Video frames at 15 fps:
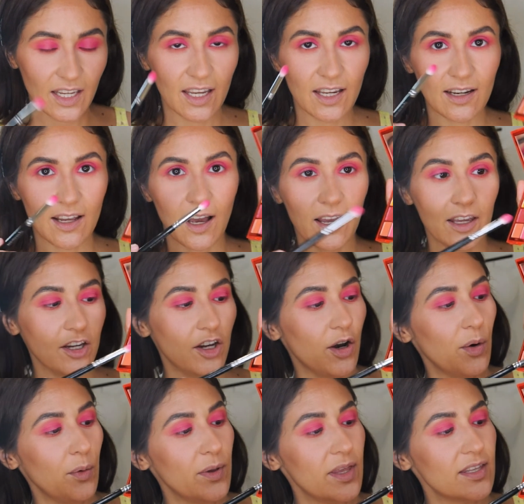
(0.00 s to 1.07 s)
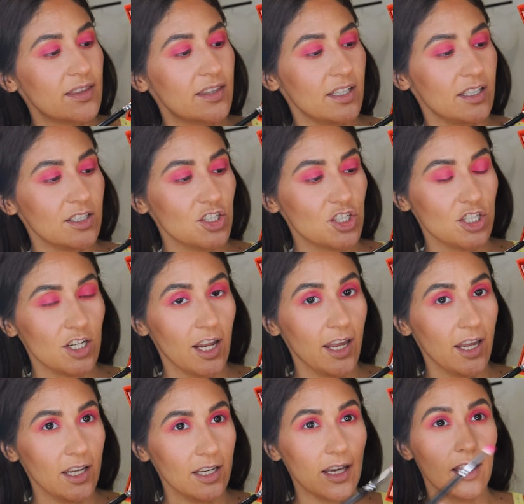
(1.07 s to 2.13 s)
and I go with this
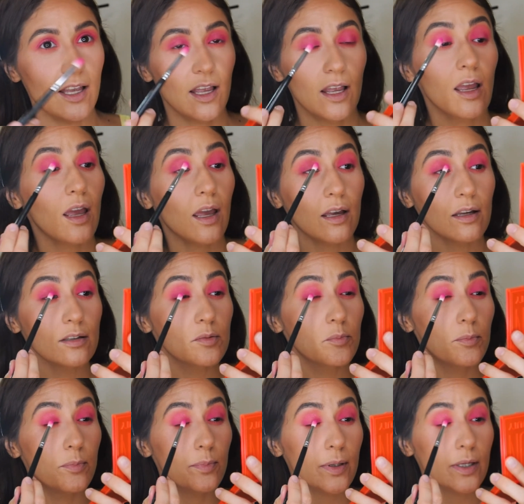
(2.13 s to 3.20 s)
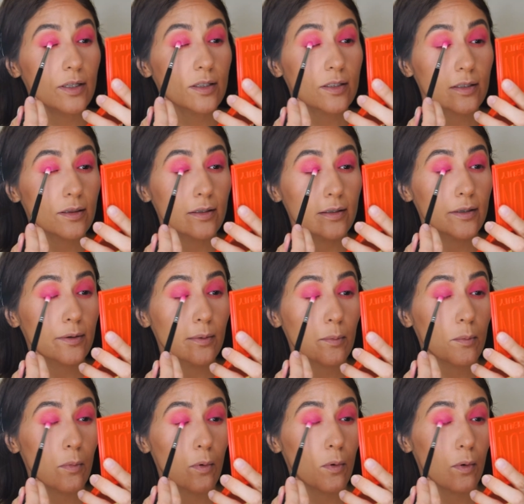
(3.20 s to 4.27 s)
shade and build a little
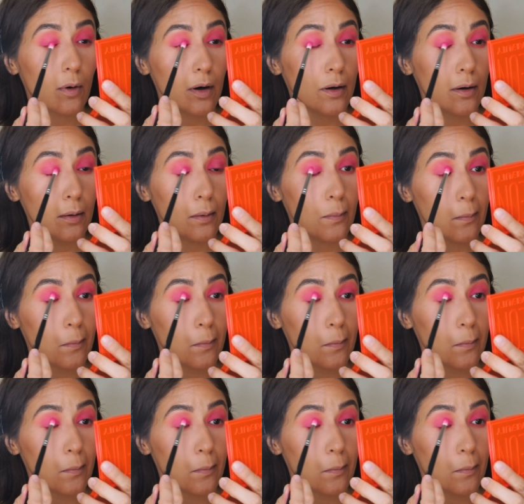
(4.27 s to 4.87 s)
more.